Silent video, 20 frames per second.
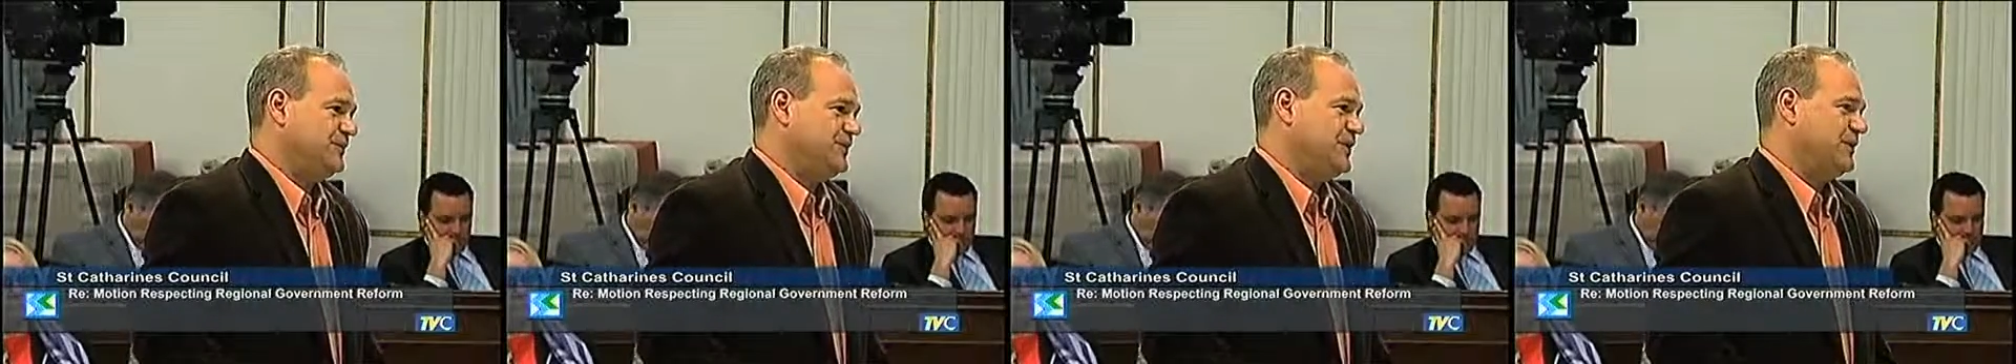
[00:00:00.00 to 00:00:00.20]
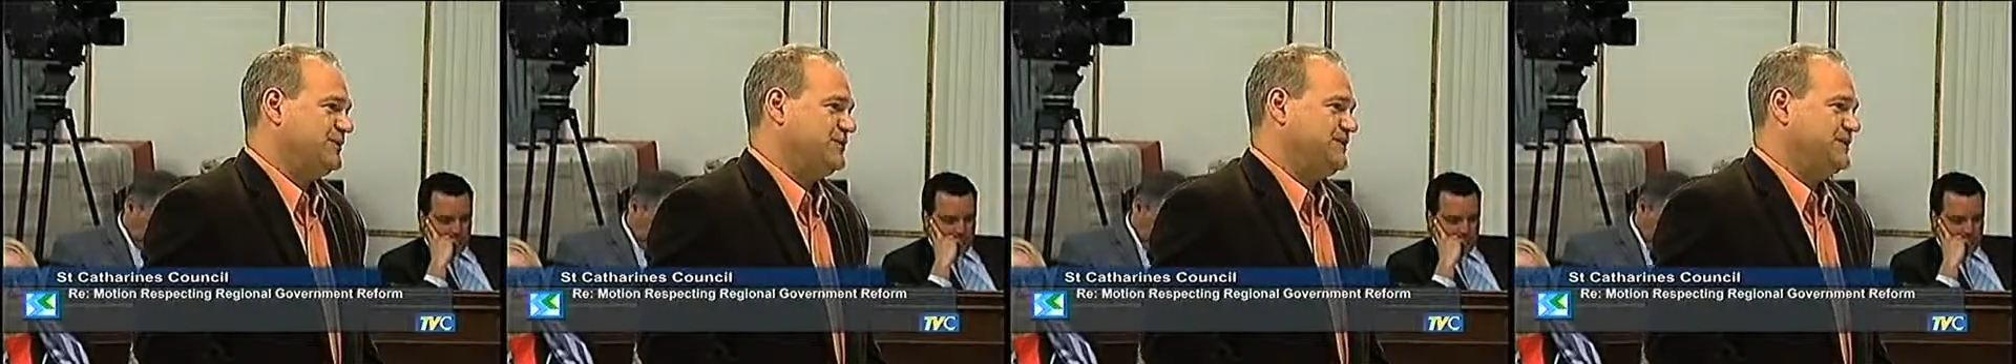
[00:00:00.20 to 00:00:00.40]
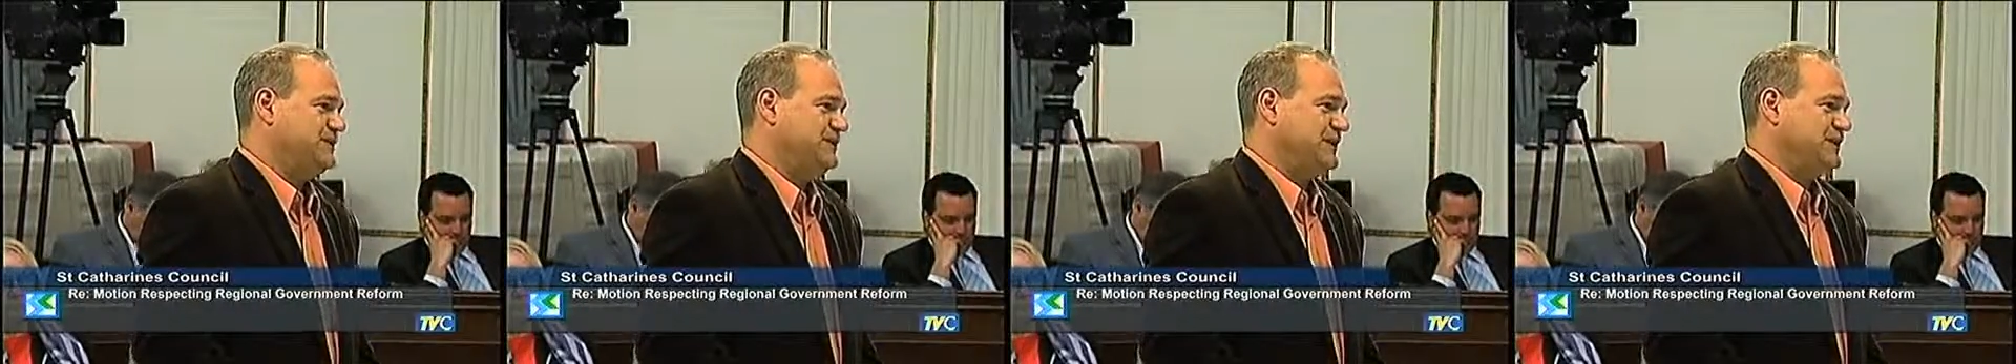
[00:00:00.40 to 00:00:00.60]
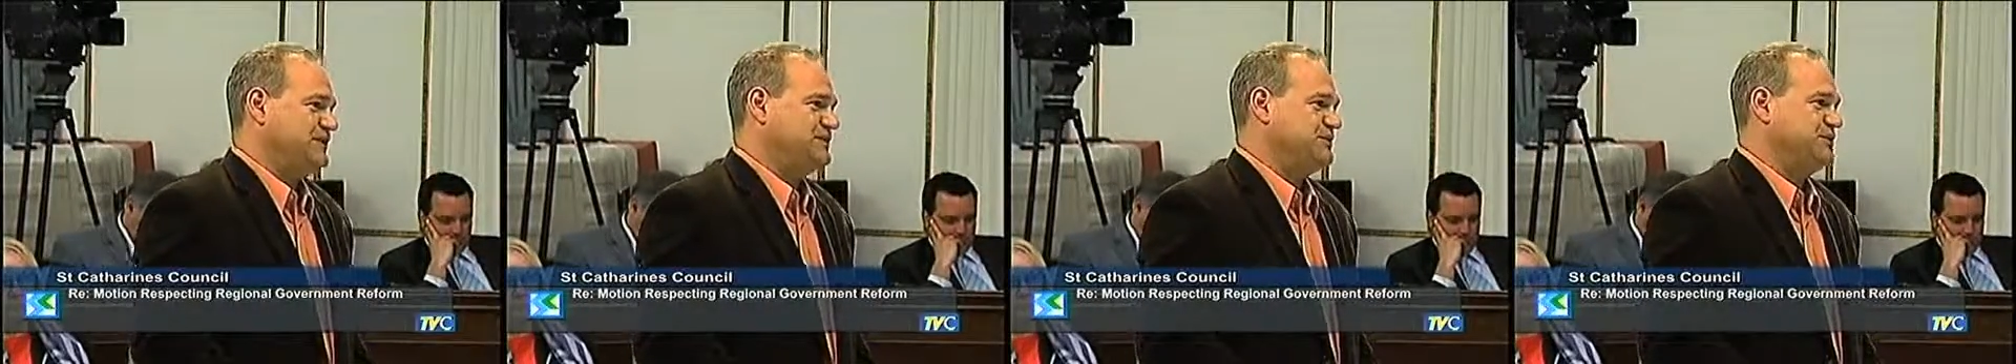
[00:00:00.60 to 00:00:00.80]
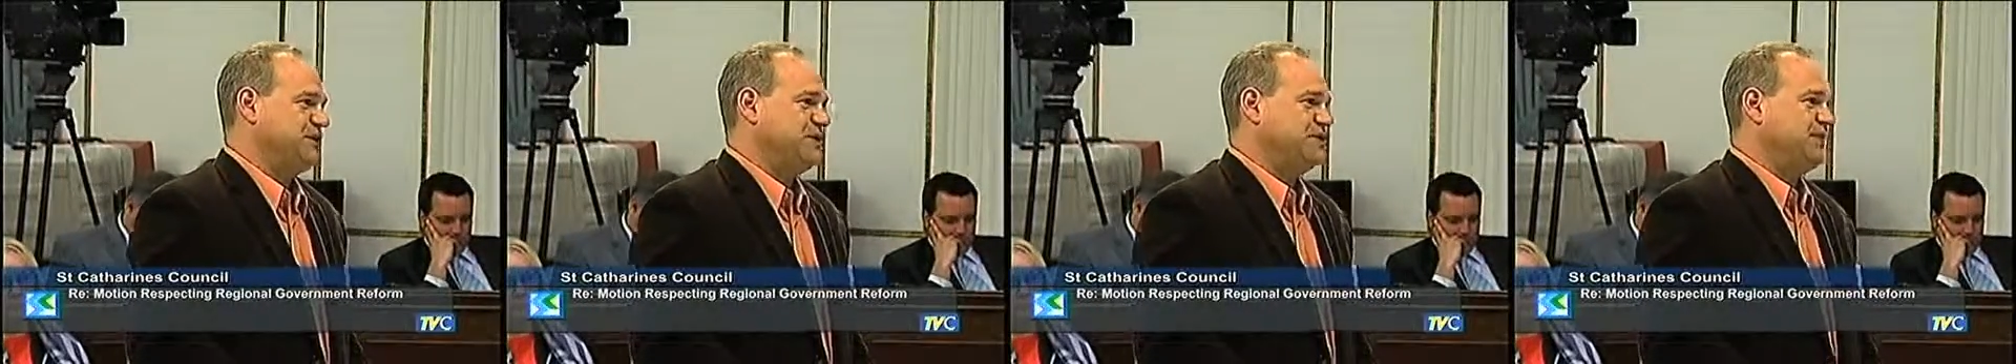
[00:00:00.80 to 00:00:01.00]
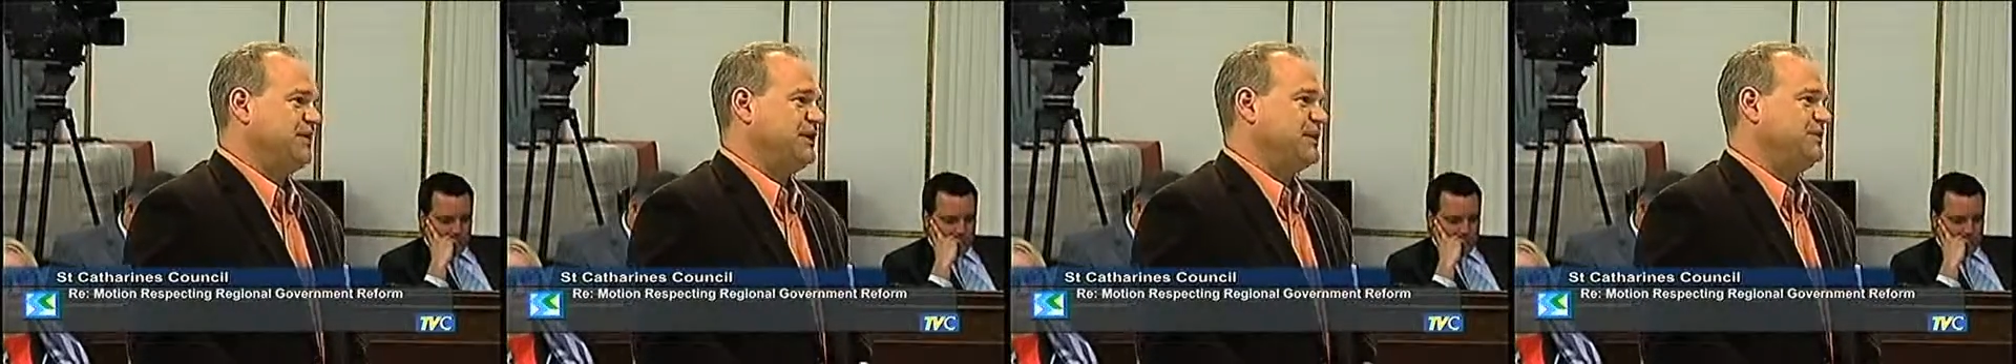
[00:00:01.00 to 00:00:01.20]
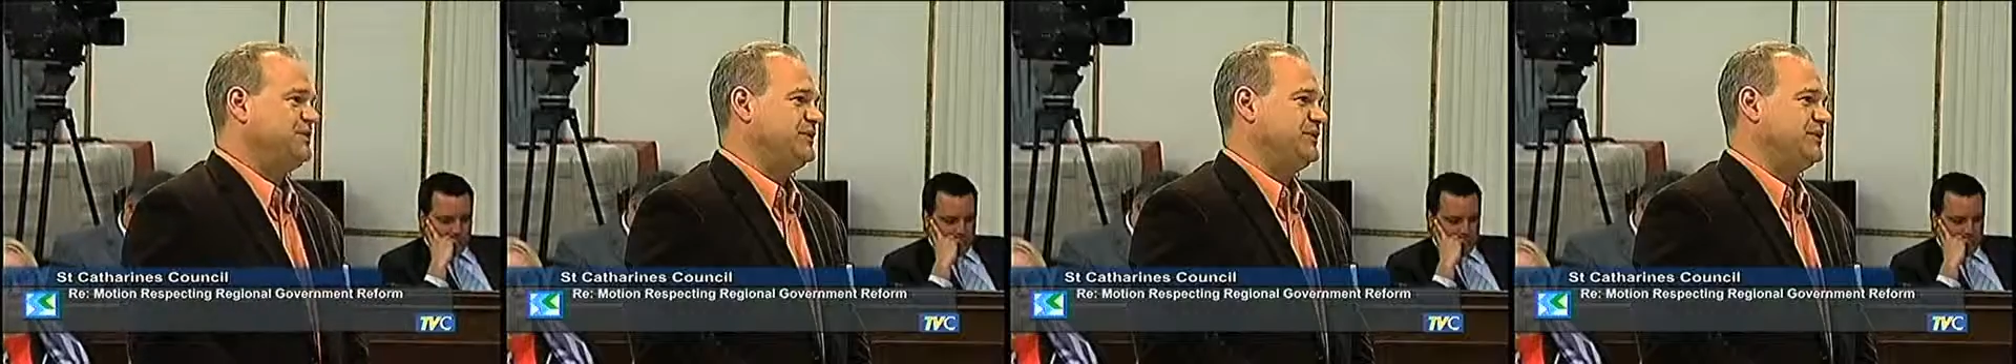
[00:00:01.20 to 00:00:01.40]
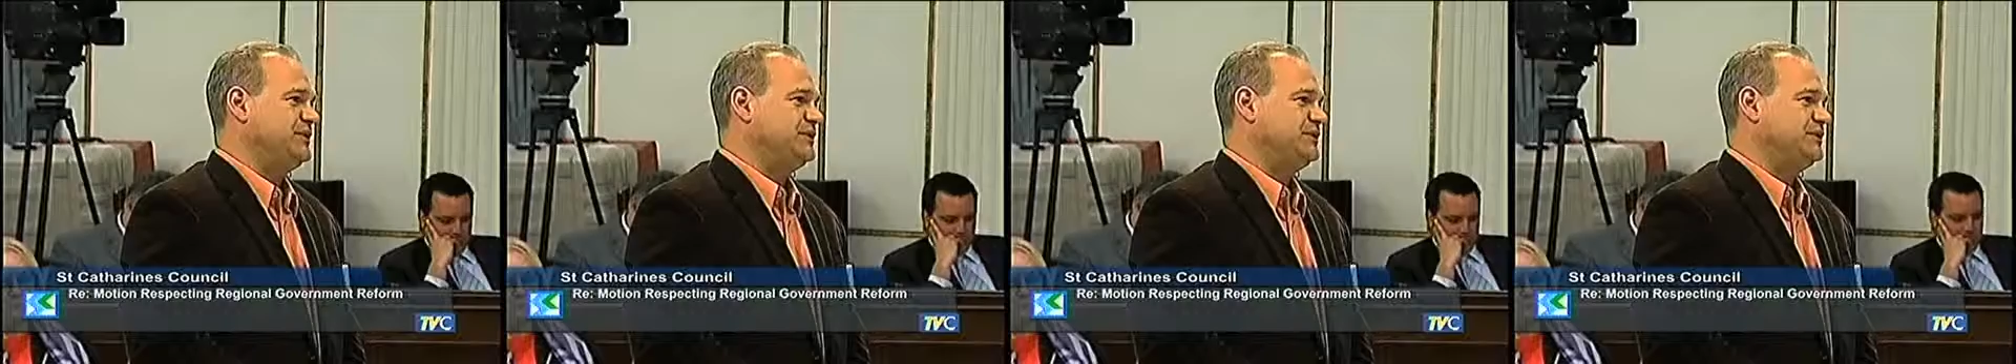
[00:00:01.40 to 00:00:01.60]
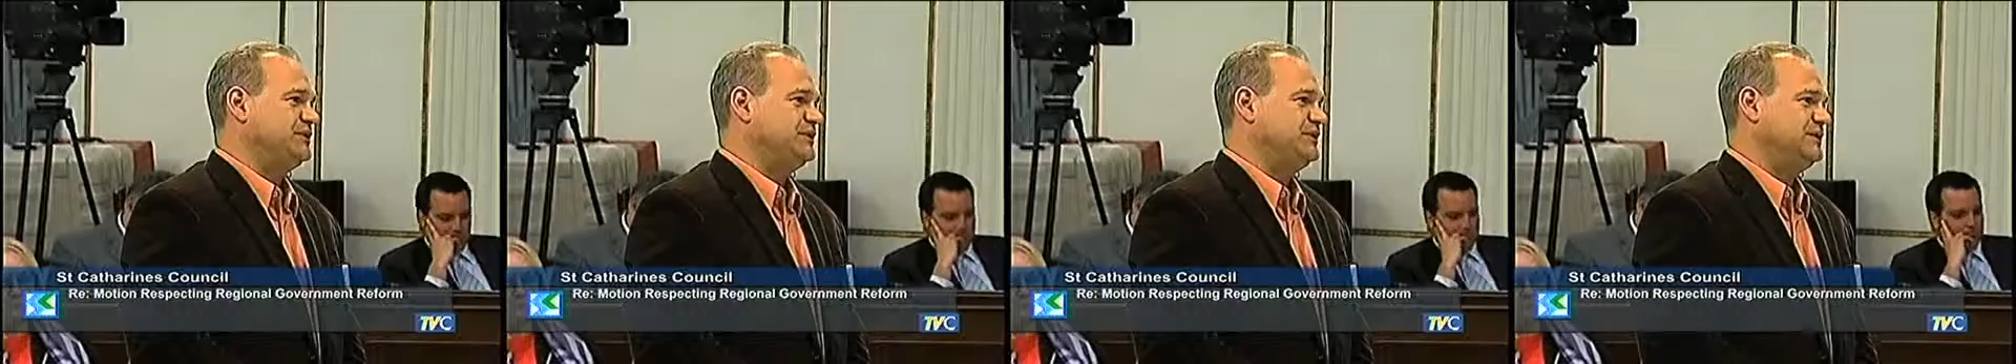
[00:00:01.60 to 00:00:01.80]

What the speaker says: representation by population.